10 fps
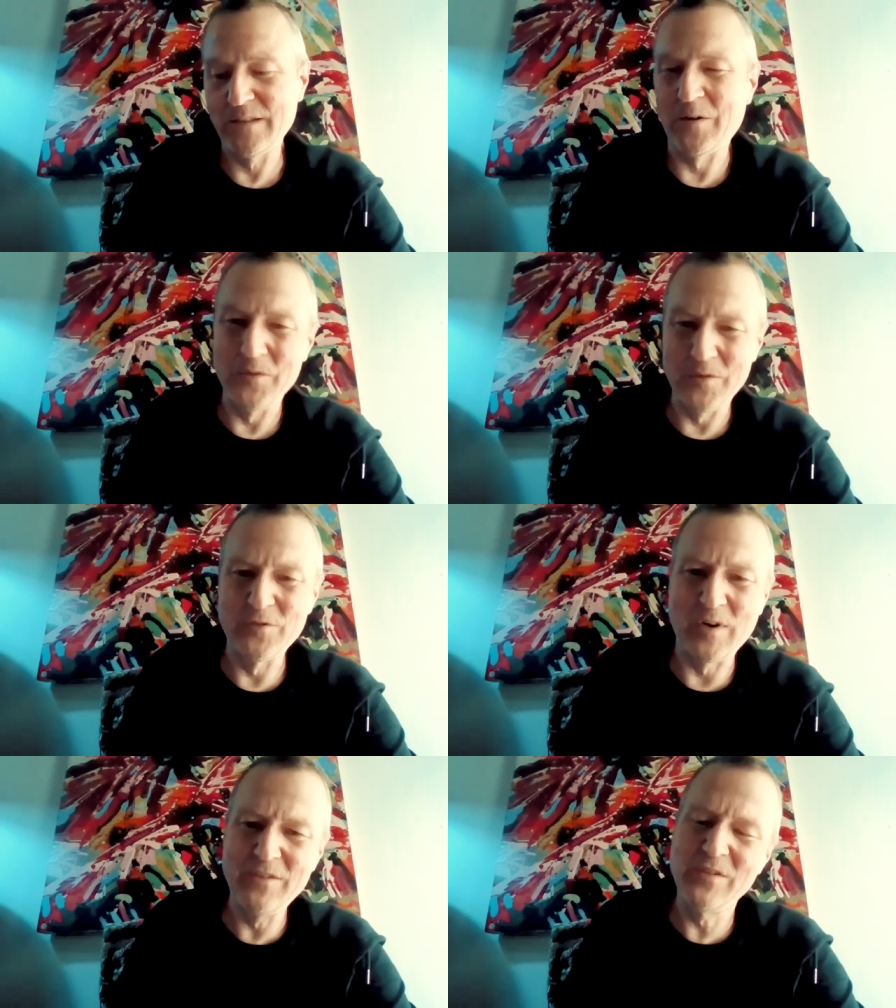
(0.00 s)
And
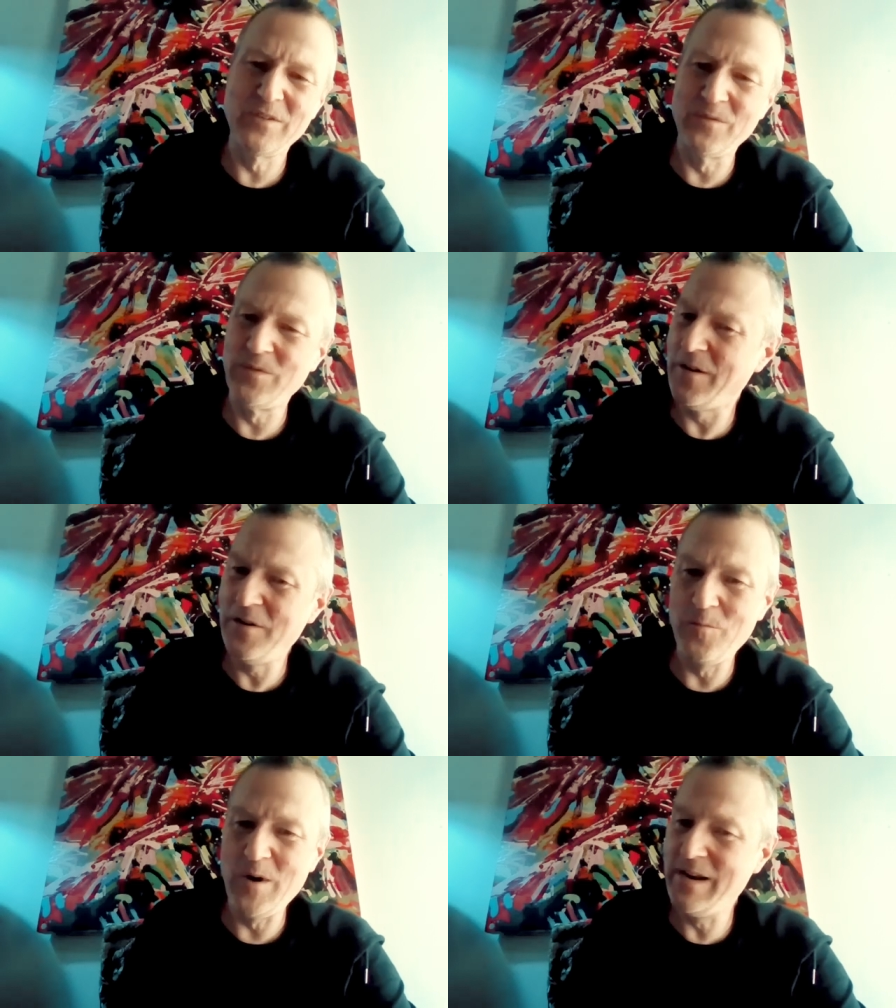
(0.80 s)
concentration's a
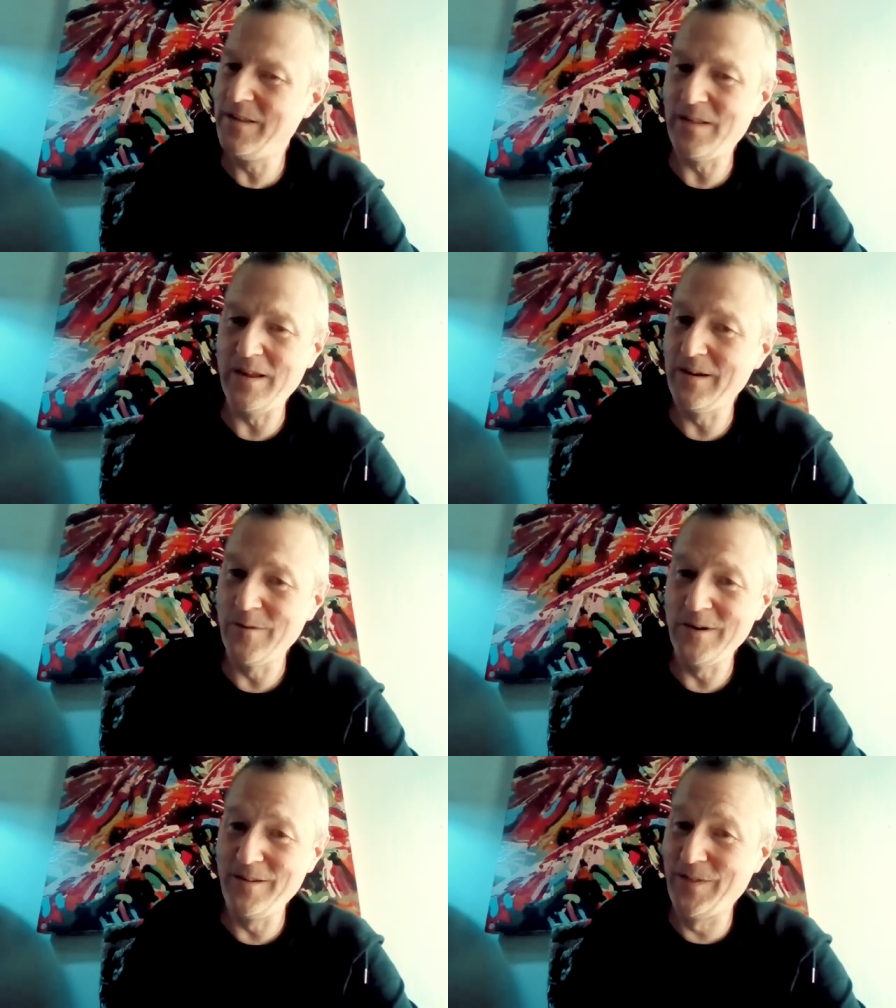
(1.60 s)
very weird thing
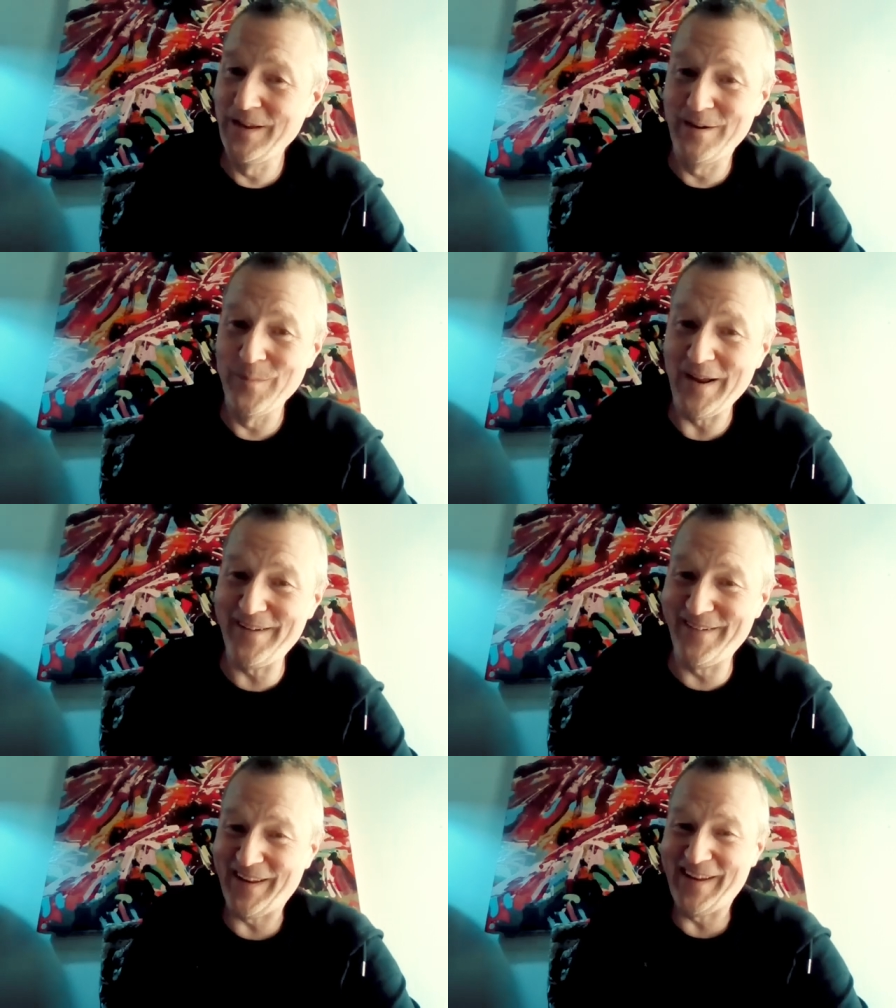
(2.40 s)
when you think
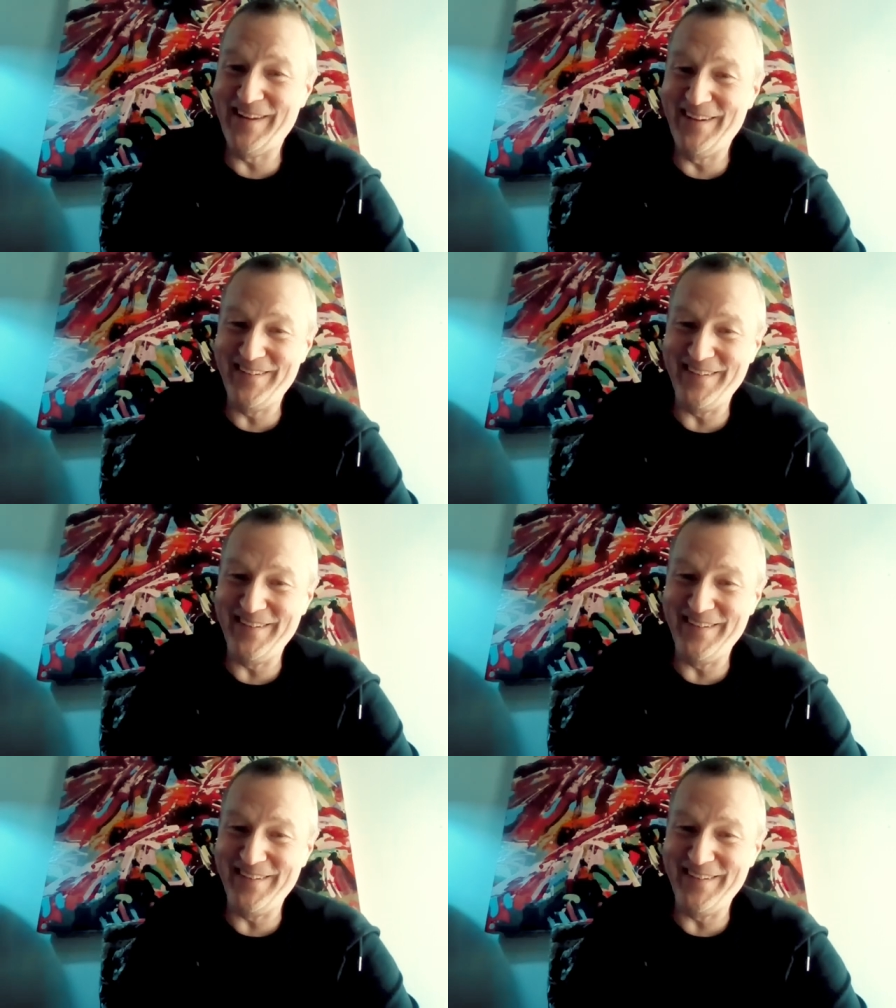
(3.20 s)
about it.